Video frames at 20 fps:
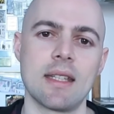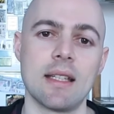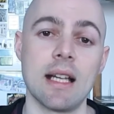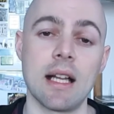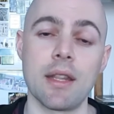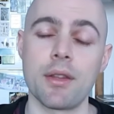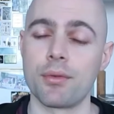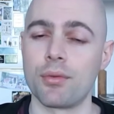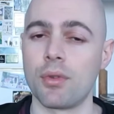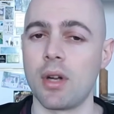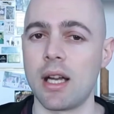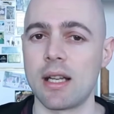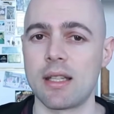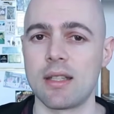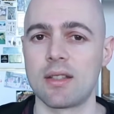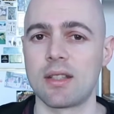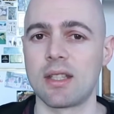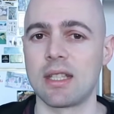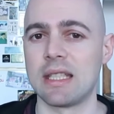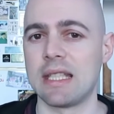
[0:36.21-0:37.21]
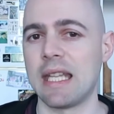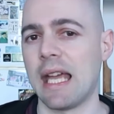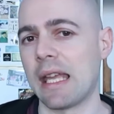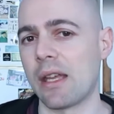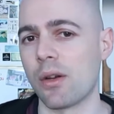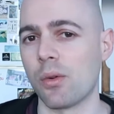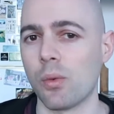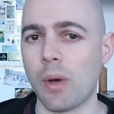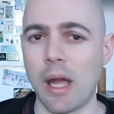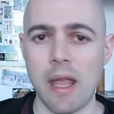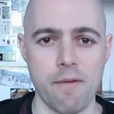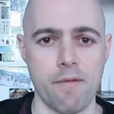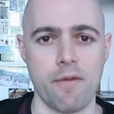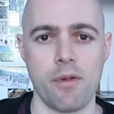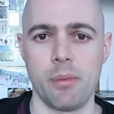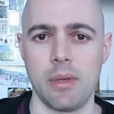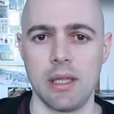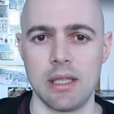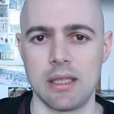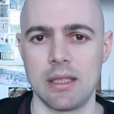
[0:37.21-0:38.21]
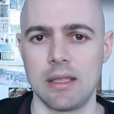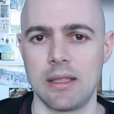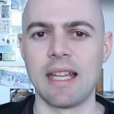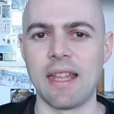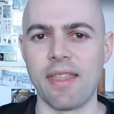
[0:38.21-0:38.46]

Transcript: that other writers can take away from it.